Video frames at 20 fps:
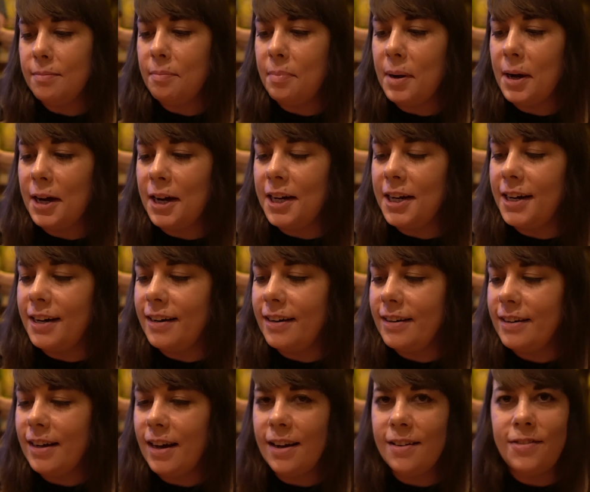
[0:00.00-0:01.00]
but
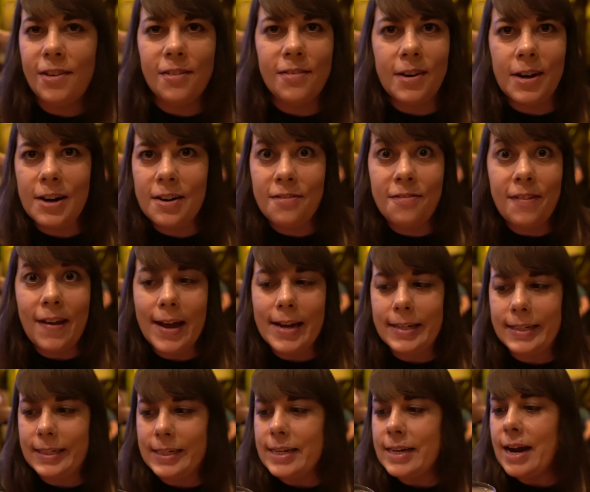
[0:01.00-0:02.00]
I feel very
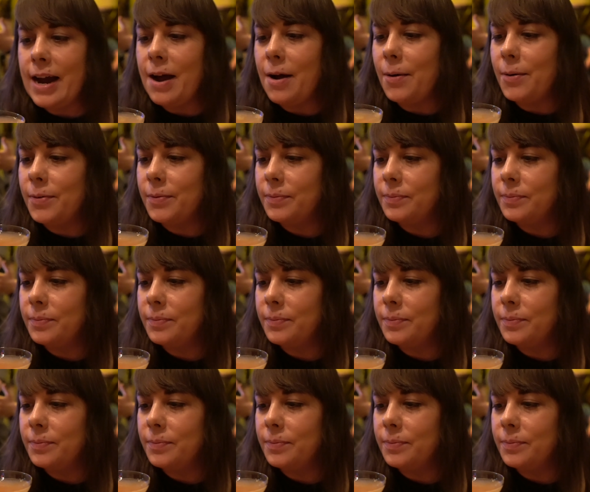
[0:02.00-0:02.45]
fancy now.